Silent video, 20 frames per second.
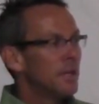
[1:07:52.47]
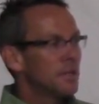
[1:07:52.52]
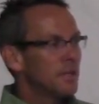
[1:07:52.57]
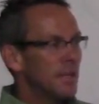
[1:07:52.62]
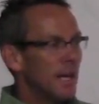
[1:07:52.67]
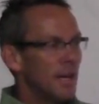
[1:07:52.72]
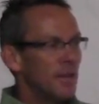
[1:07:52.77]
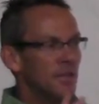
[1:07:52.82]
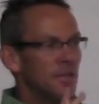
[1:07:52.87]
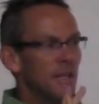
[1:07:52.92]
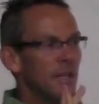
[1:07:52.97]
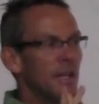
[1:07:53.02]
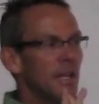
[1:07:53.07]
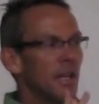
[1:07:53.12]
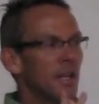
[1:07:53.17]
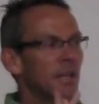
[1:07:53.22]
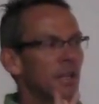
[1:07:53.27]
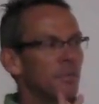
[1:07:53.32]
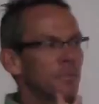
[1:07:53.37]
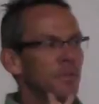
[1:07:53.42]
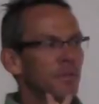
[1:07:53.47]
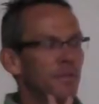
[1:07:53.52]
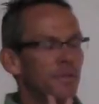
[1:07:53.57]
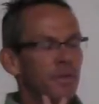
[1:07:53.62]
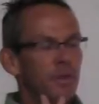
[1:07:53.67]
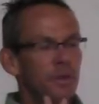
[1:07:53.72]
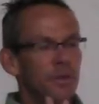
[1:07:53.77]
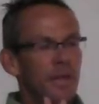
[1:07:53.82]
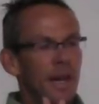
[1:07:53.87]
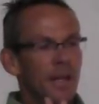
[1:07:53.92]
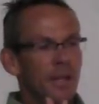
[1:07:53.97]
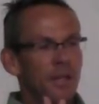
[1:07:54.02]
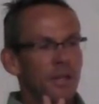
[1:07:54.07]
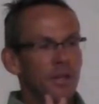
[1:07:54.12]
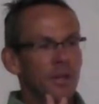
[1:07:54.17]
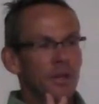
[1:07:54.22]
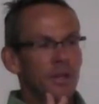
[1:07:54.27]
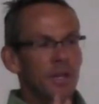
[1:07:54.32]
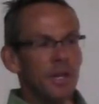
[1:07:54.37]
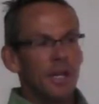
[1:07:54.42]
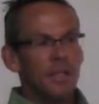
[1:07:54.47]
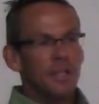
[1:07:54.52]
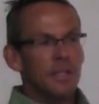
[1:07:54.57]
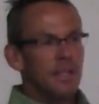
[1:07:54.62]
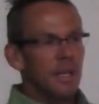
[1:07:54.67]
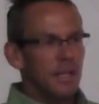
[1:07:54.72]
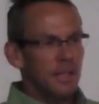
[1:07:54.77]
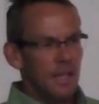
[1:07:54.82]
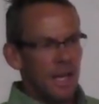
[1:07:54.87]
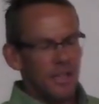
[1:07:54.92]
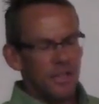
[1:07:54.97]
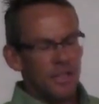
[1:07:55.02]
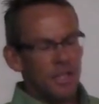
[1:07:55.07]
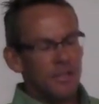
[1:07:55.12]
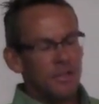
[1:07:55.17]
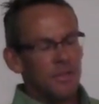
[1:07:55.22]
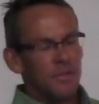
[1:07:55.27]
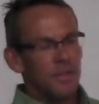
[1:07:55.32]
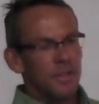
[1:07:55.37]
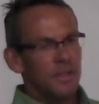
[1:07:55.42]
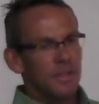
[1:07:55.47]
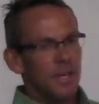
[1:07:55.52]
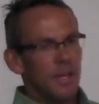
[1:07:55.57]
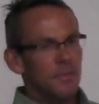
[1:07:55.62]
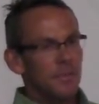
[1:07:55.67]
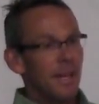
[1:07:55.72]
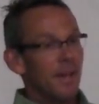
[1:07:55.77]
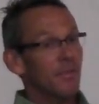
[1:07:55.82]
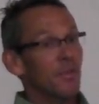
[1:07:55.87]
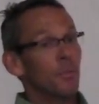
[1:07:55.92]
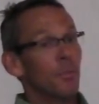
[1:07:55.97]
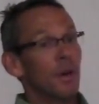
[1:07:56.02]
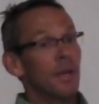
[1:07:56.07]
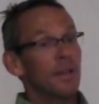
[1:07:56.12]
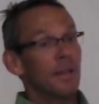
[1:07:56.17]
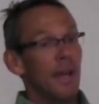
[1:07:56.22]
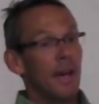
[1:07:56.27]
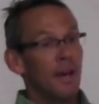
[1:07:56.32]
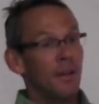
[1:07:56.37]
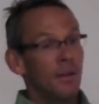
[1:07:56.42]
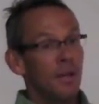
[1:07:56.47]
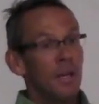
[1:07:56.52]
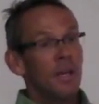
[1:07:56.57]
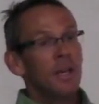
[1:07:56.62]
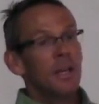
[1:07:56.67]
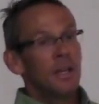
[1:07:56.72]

So now you're sending clumps of food down into your gut that, that digestive enzymes have to break down.